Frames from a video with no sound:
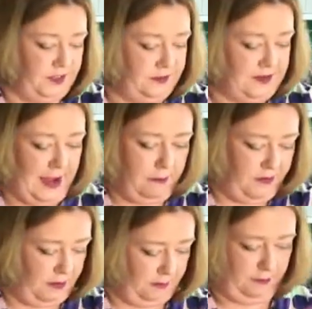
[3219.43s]

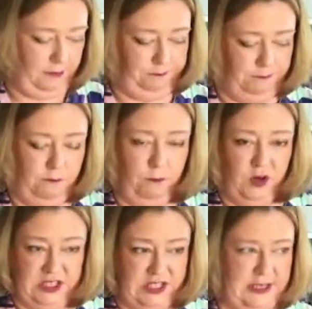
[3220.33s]
depth,
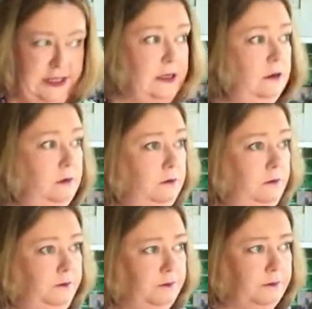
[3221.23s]
which is
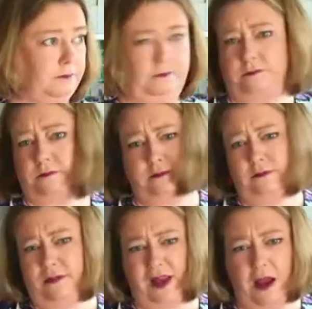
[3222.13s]

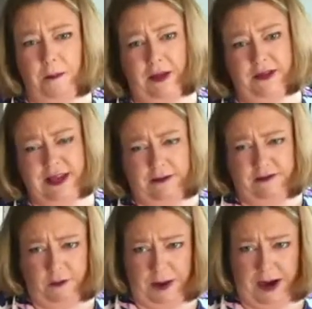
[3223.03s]
about the
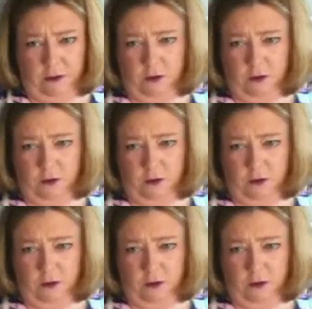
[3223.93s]
depth of a pound